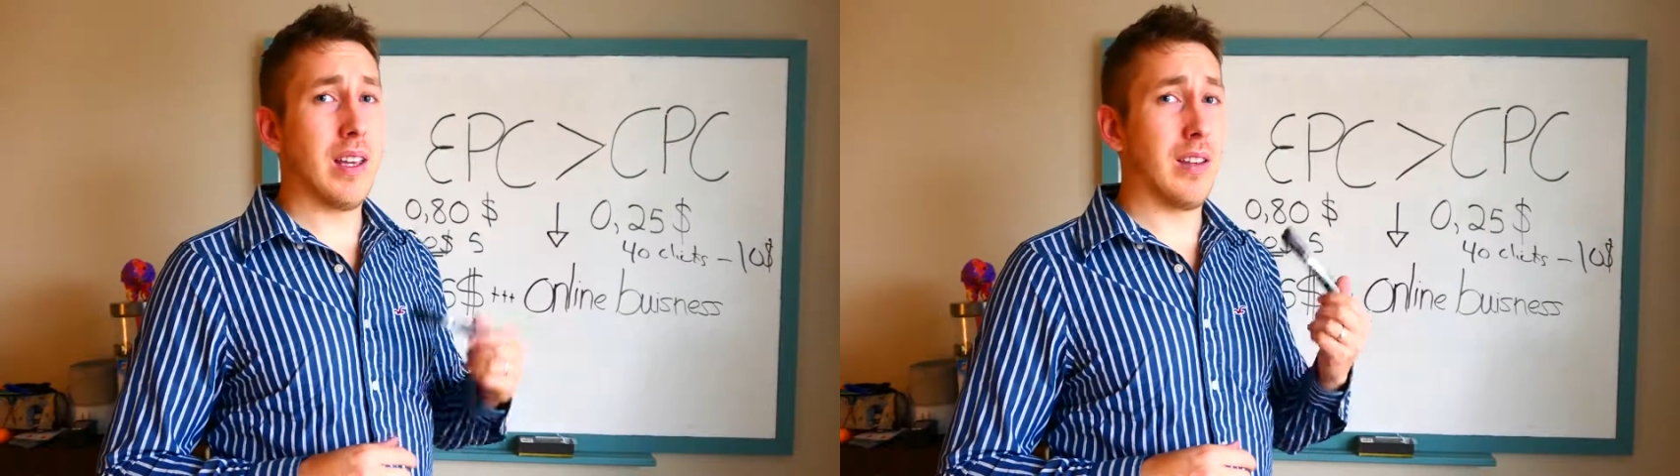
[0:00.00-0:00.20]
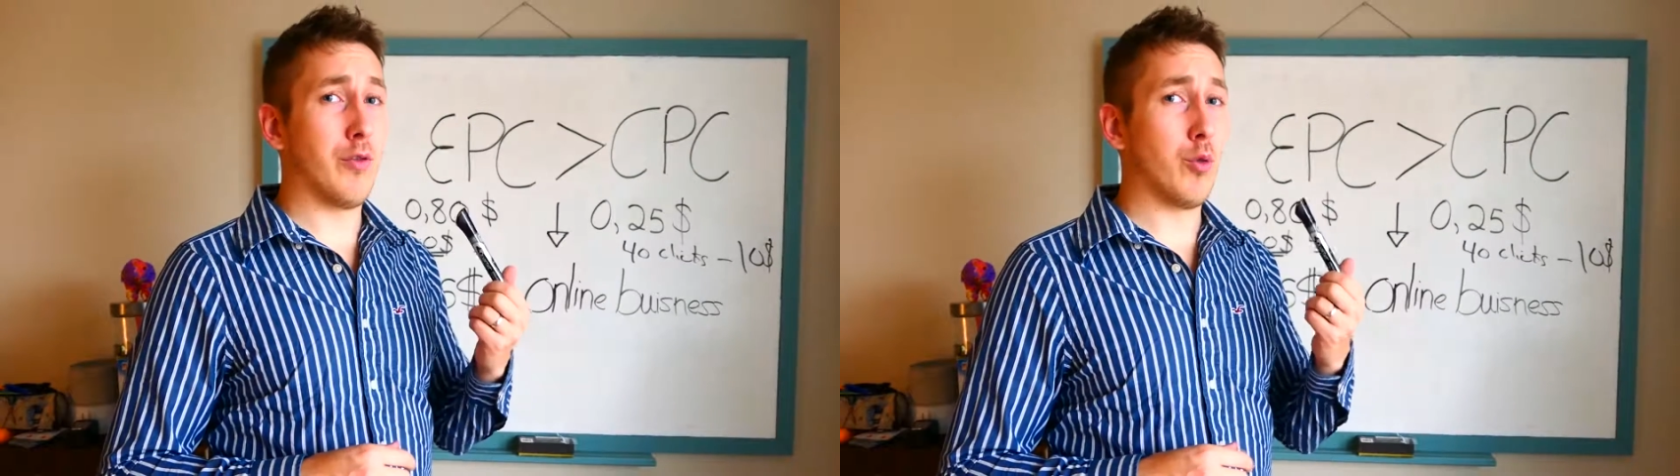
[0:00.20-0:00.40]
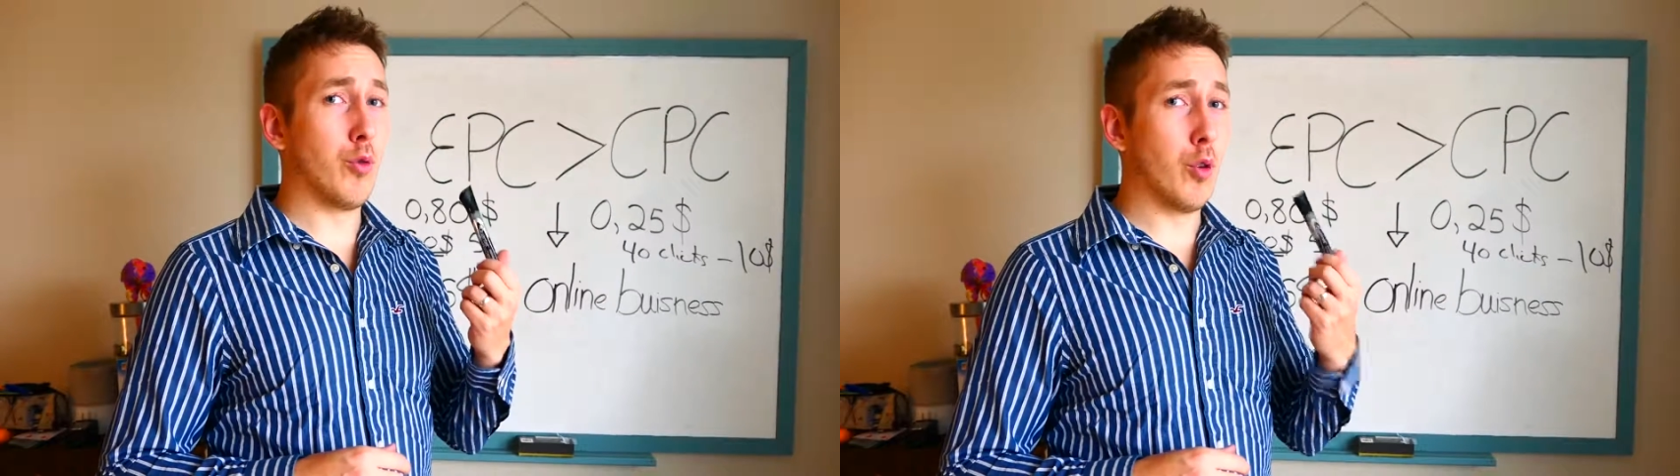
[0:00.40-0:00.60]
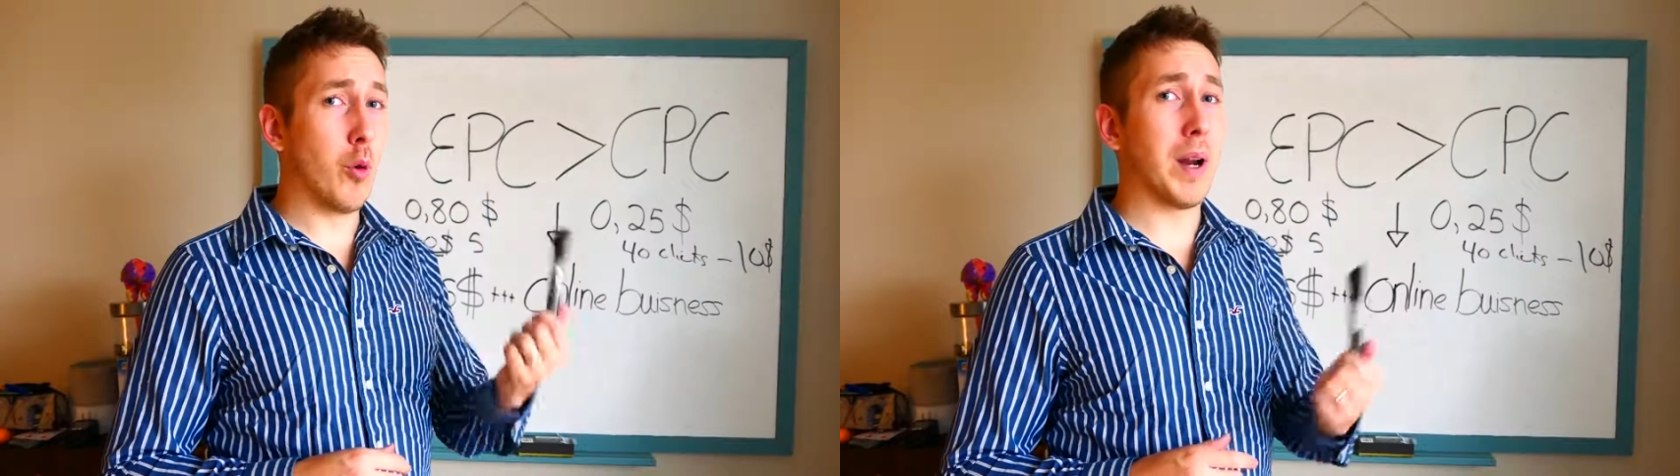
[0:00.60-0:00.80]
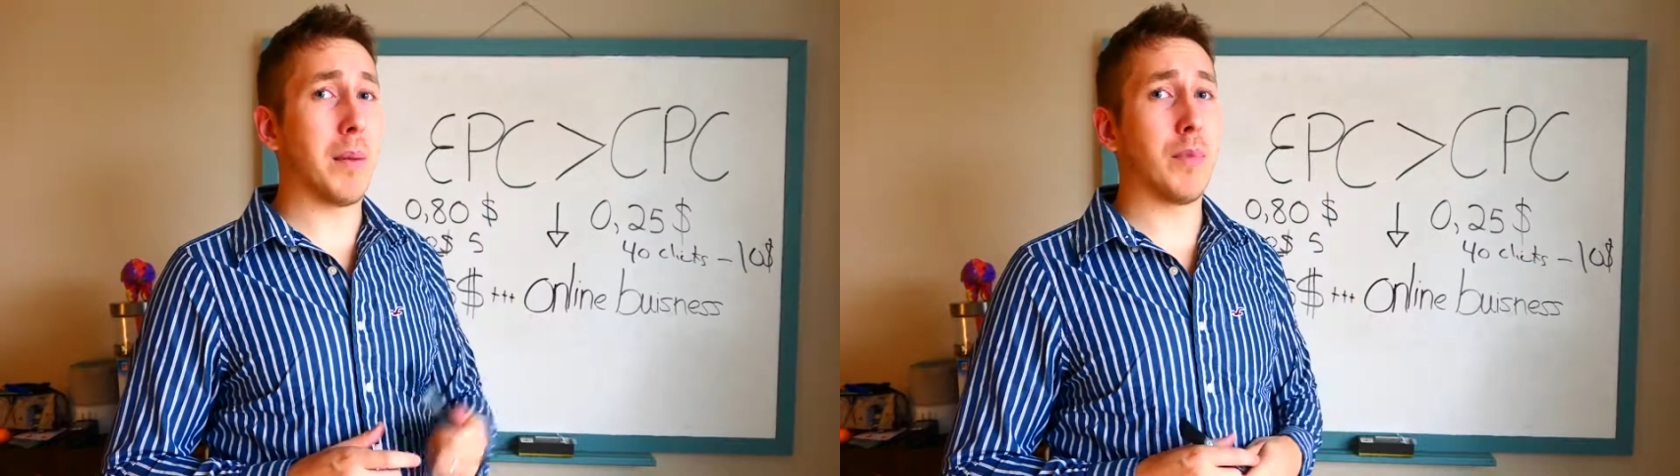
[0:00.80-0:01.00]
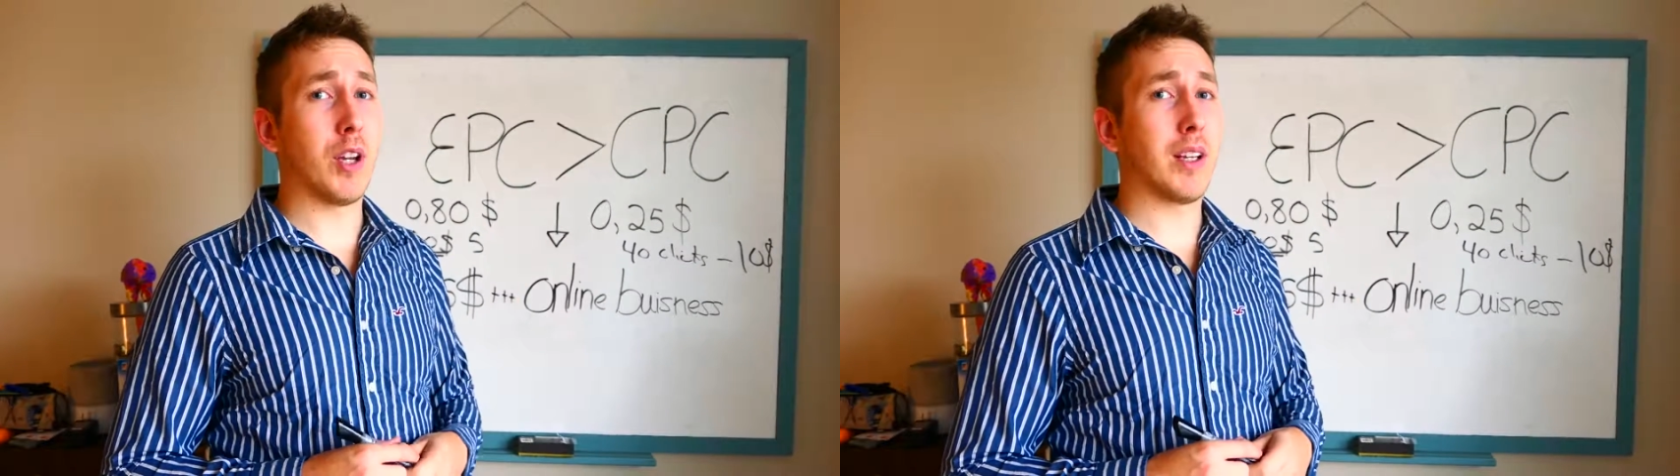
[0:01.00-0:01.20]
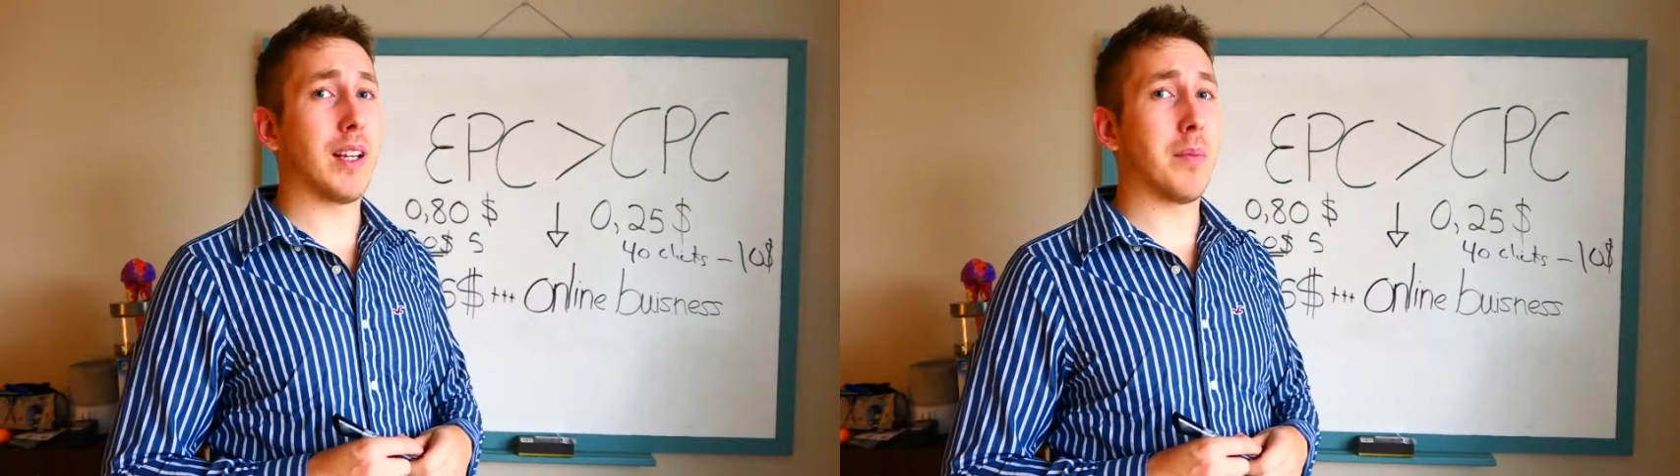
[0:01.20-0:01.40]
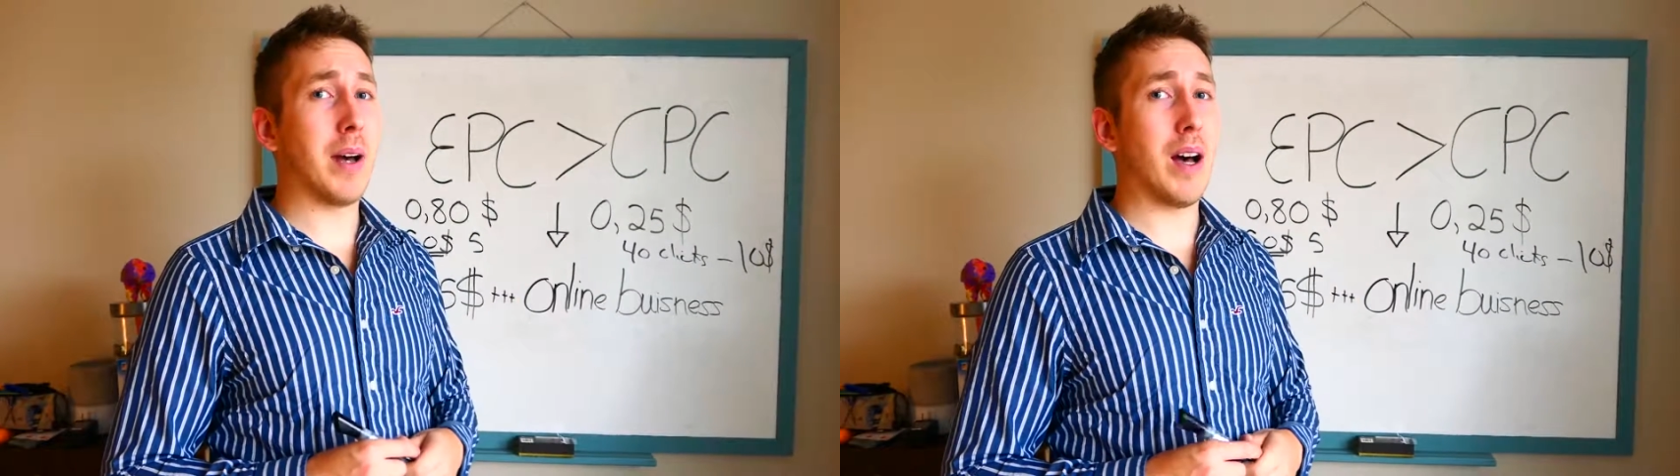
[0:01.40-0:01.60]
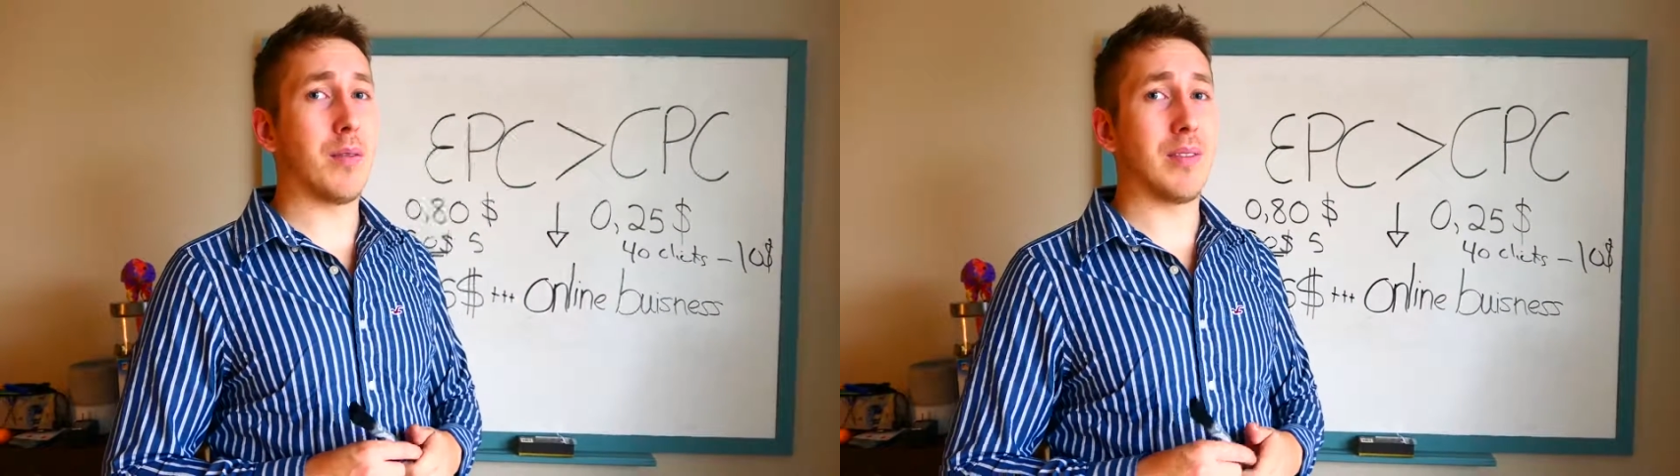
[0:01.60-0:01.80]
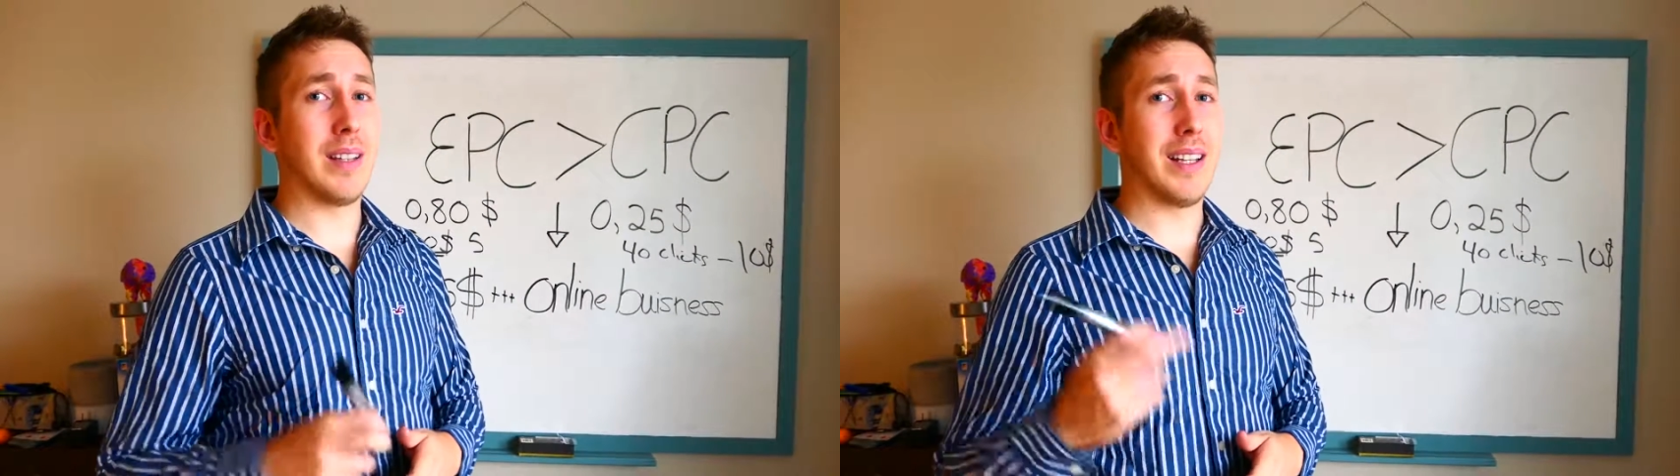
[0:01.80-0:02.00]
If you know what I'm talking about,